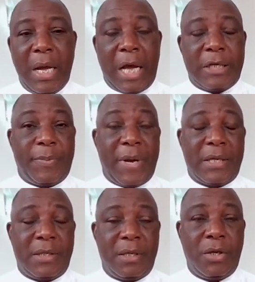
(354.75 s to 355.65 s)
has
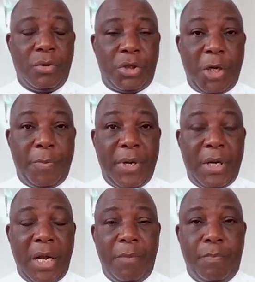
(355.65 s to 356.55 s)
passed the new
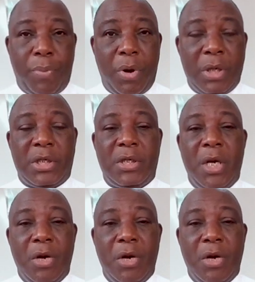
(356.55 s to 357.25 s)
shipping and port